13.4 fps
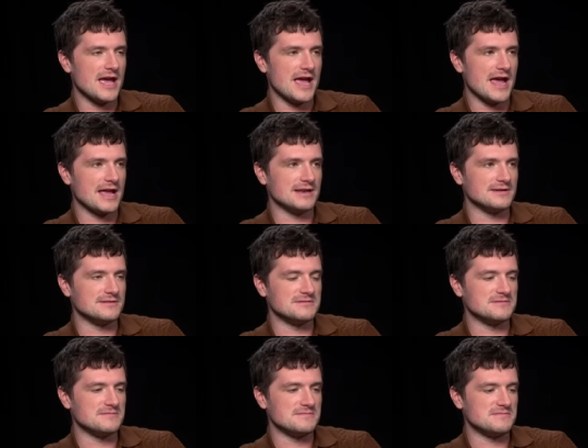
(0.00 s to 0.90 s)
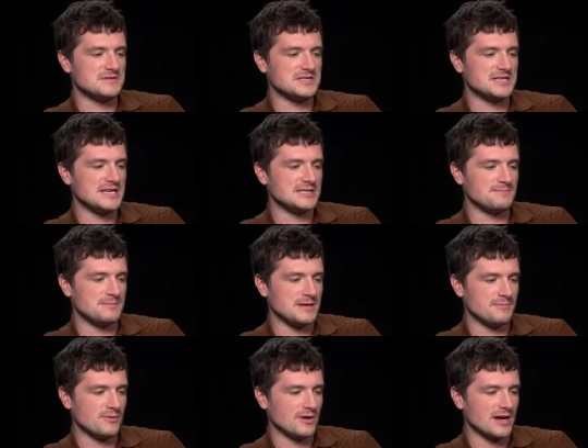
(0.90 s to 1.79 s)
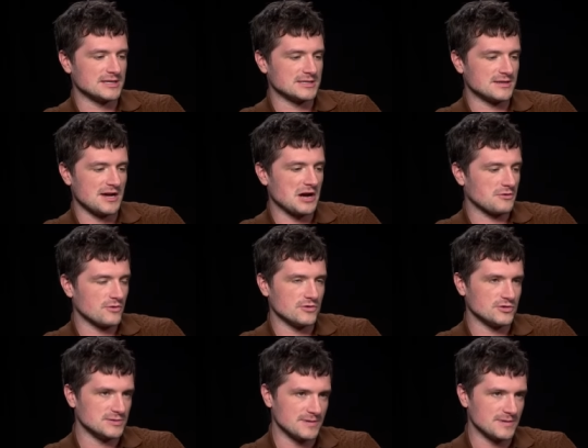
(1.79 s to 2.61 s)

and sees people as cockroaches,